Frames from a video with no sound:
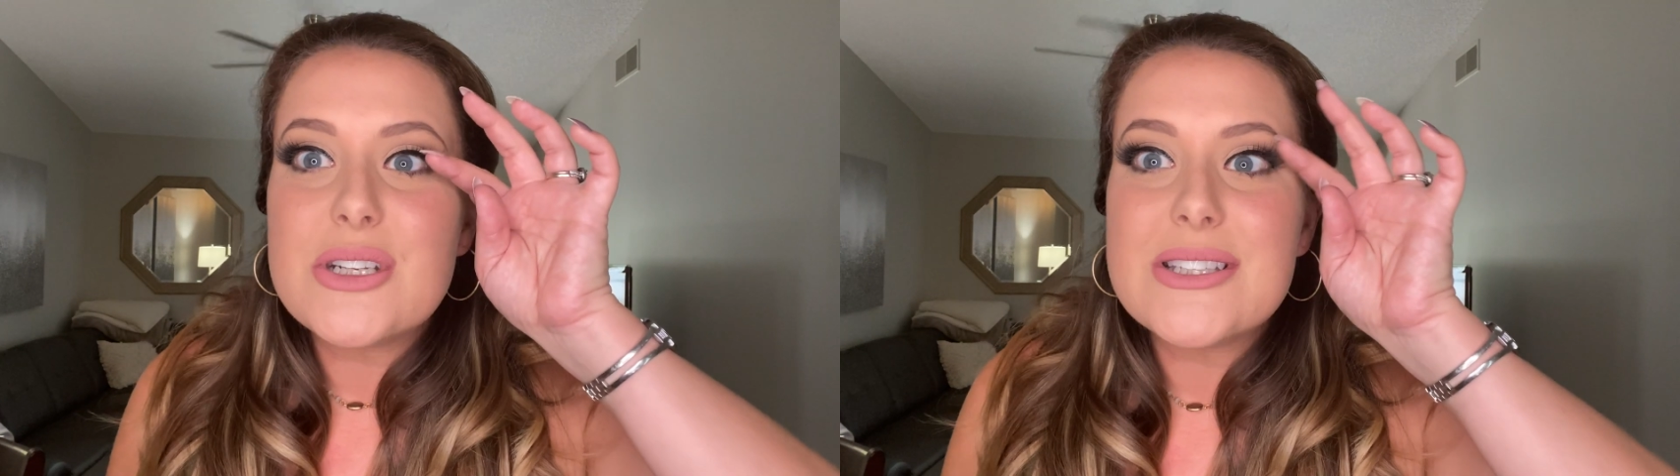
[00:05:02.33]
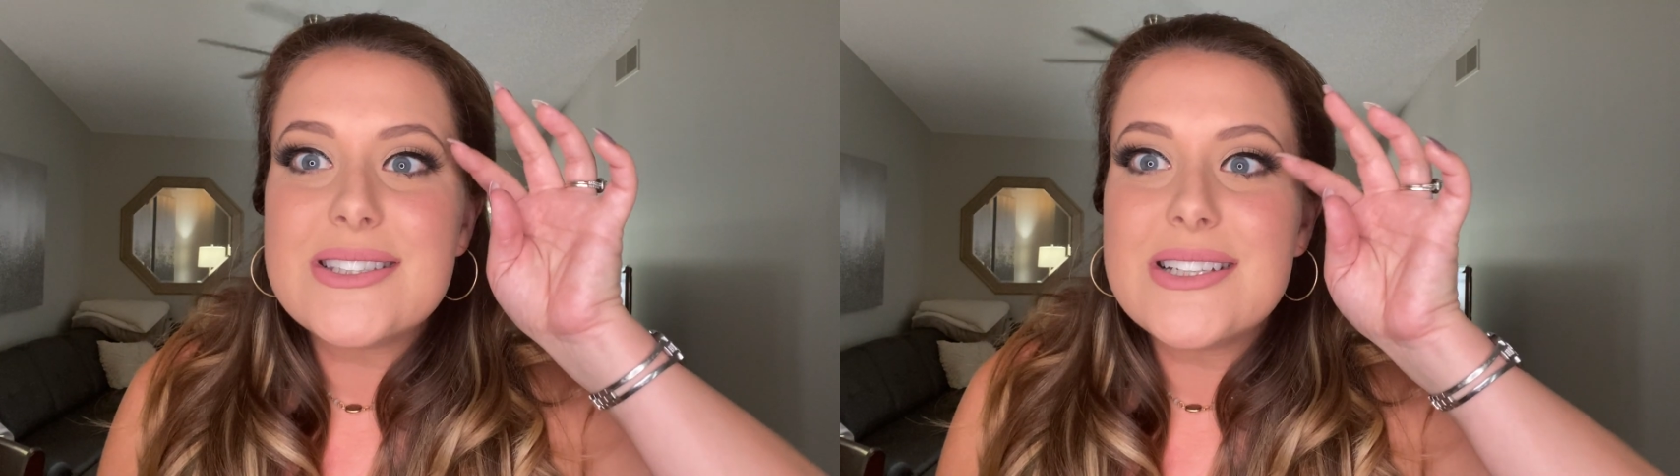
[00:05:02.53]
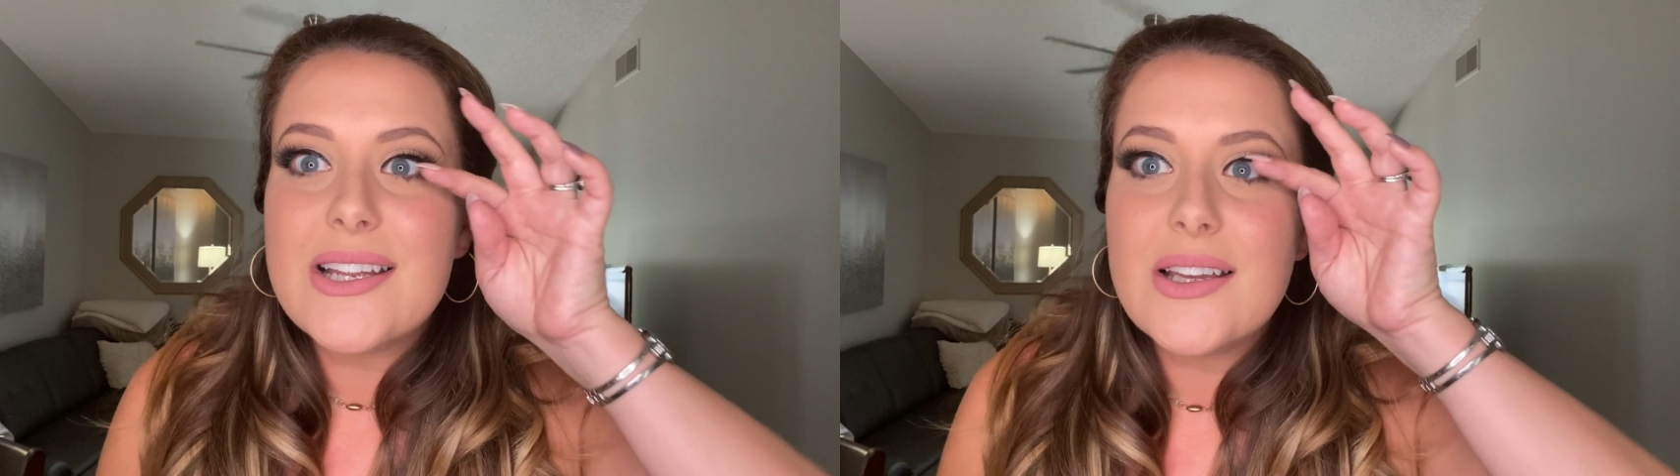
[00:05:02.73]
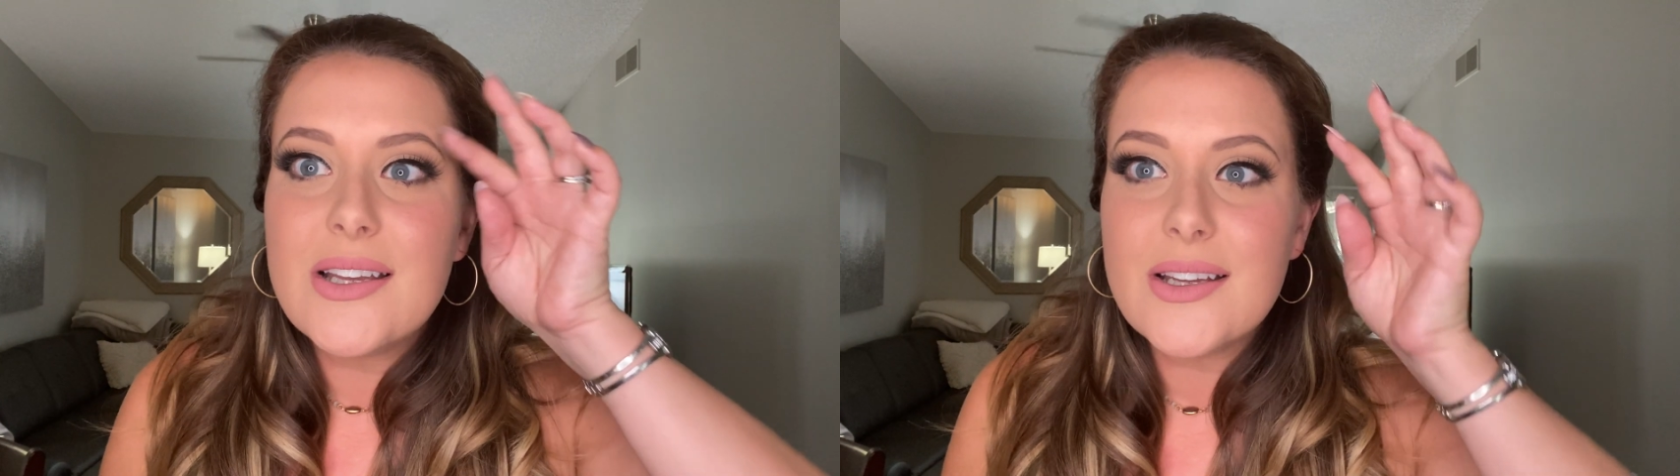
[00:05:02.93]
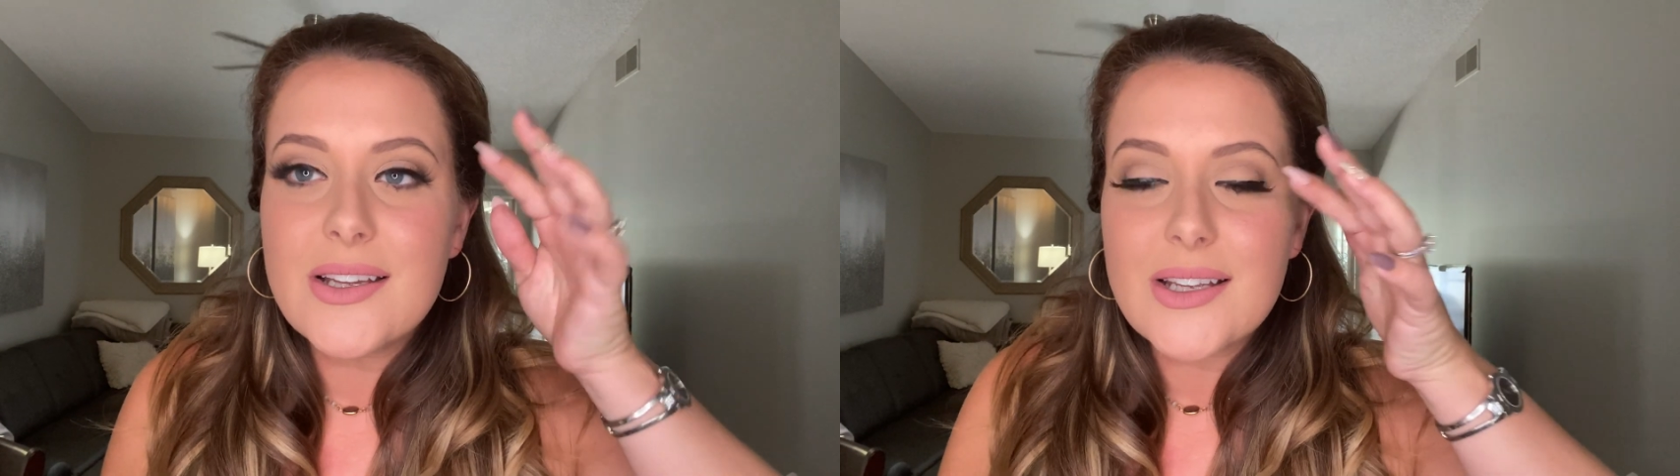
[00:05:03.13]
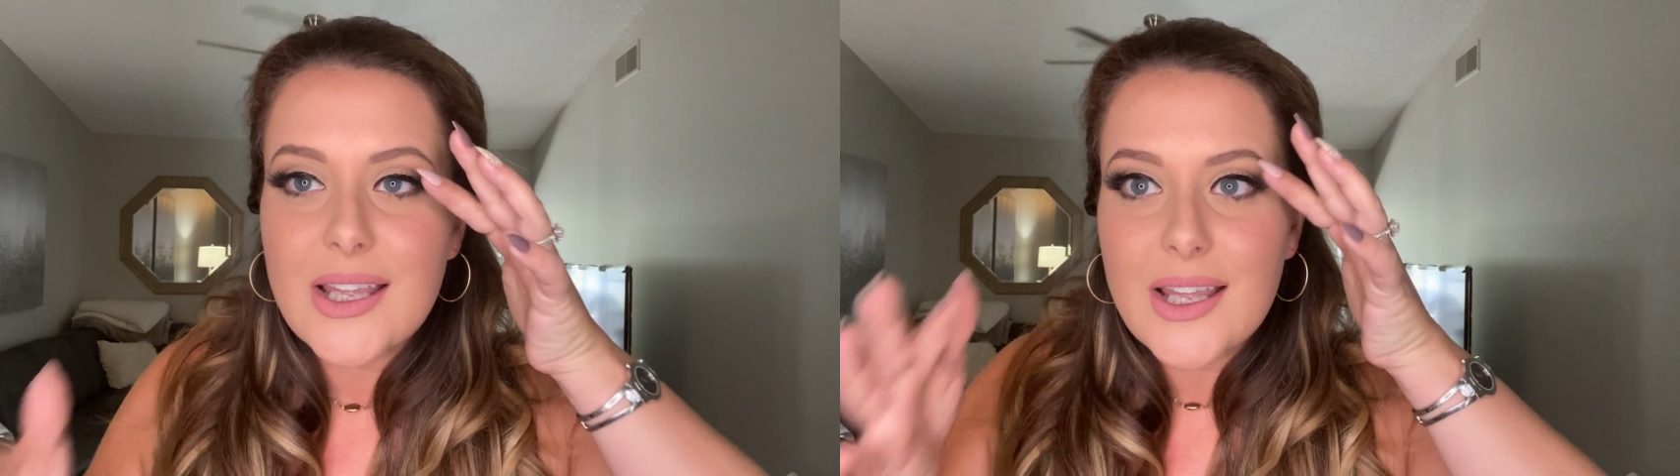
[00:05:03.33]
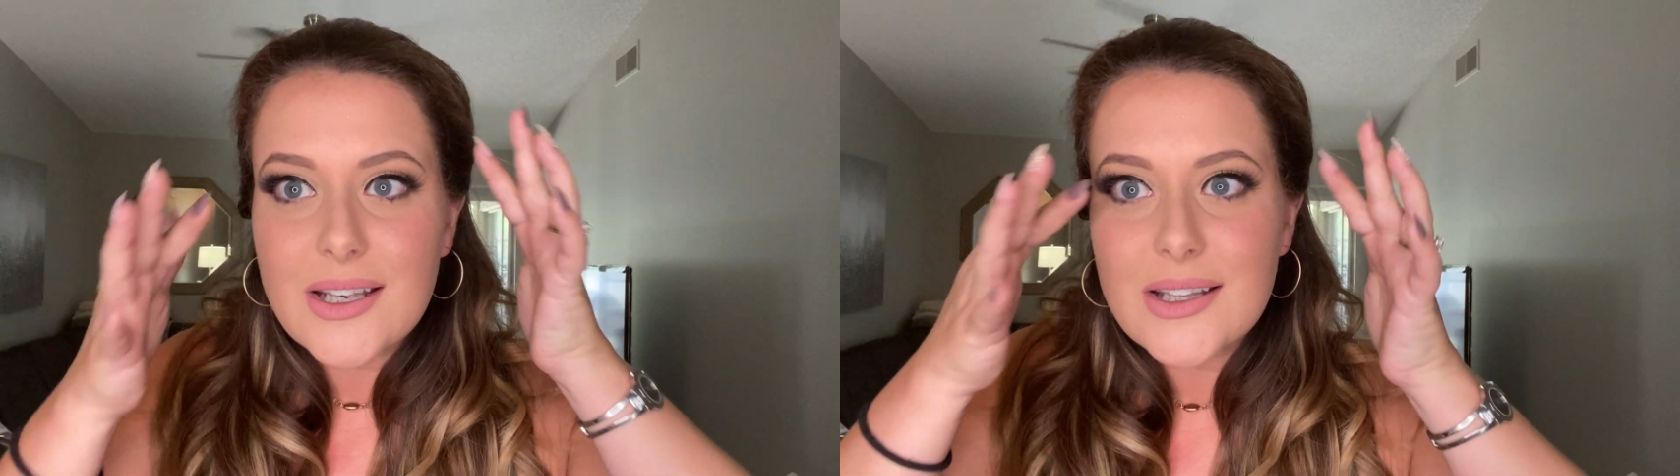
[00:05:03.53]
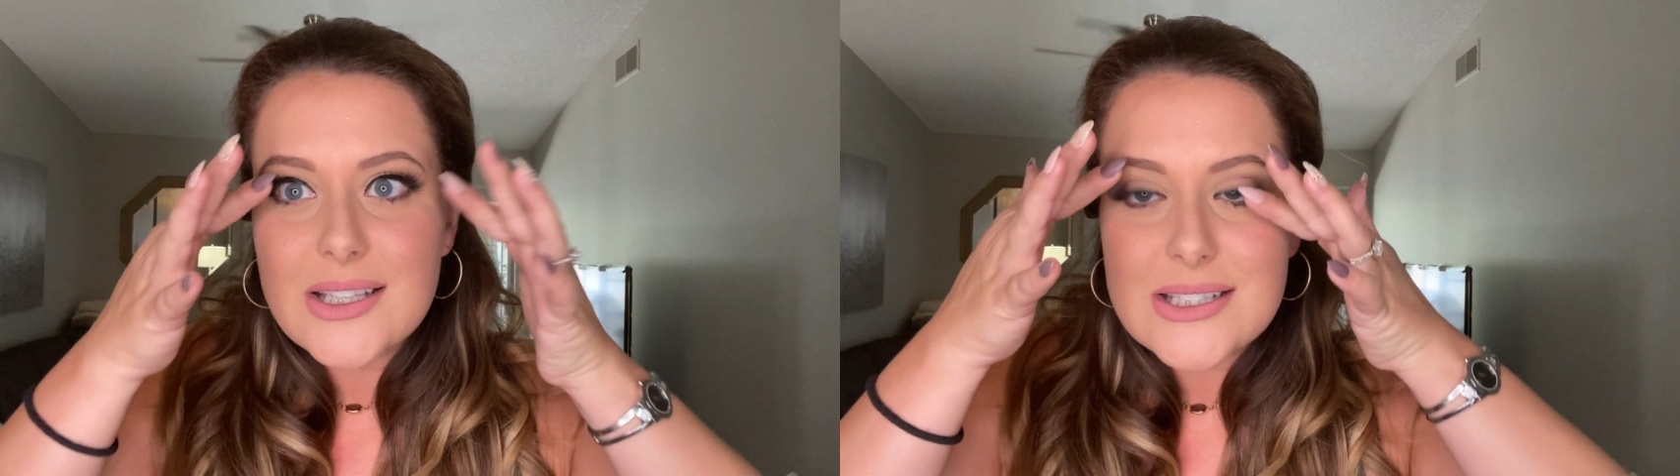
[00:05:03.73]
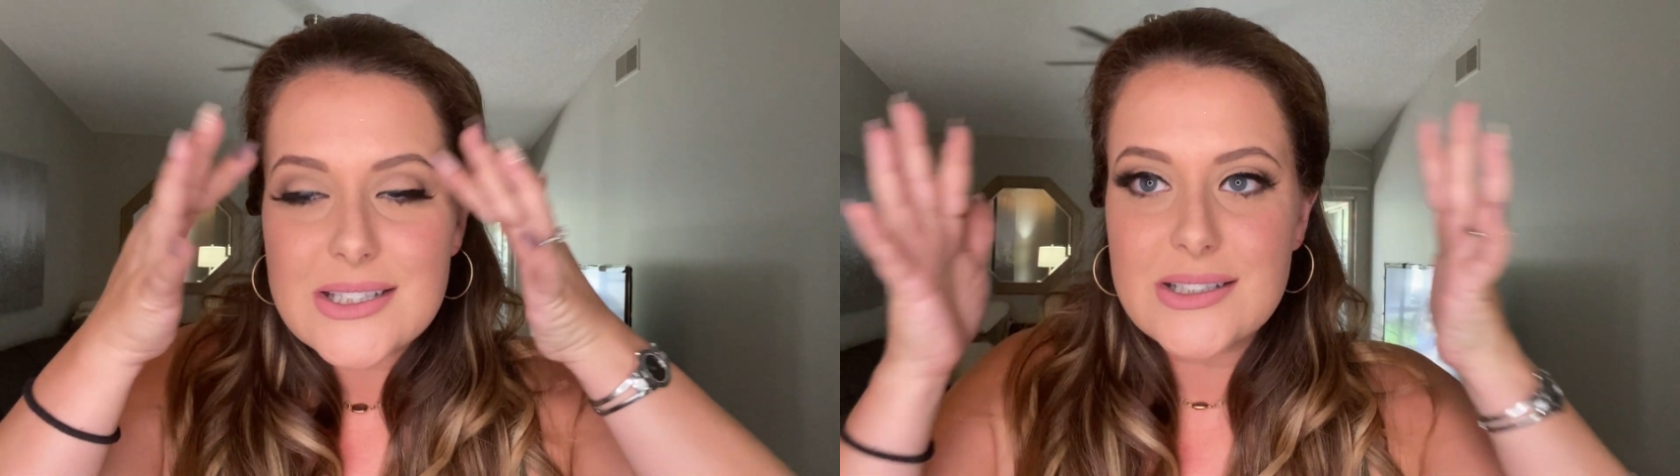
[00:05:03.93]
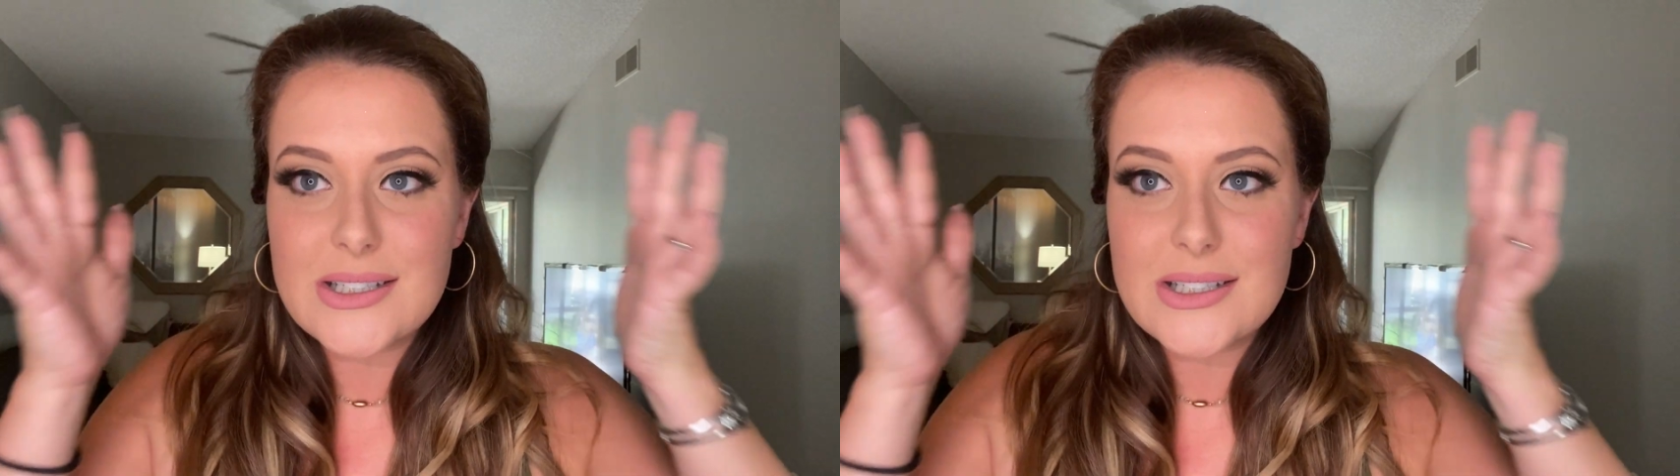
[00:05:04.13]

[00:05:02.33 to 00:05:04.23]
just, again, just